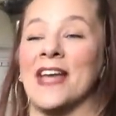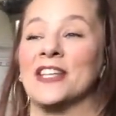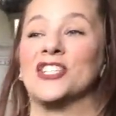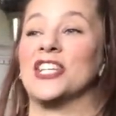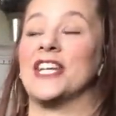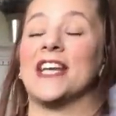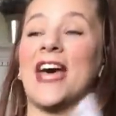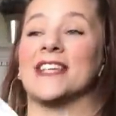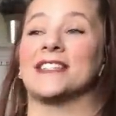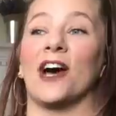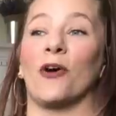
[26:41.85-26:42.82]
And she
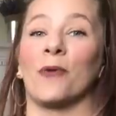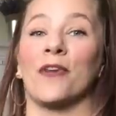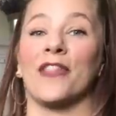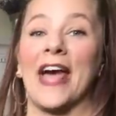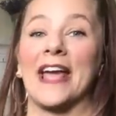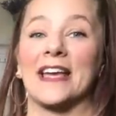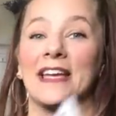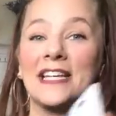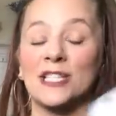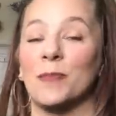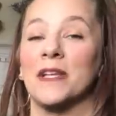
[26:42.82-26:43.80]
has dealt with like
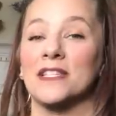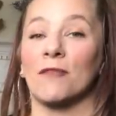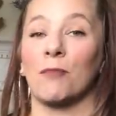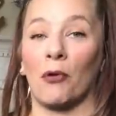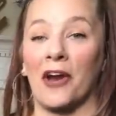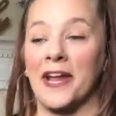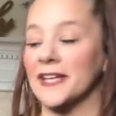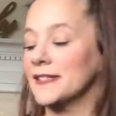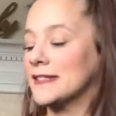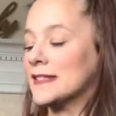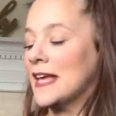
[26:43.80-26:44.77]
expensive
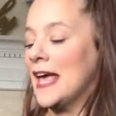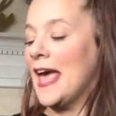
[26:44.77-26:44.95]
brands.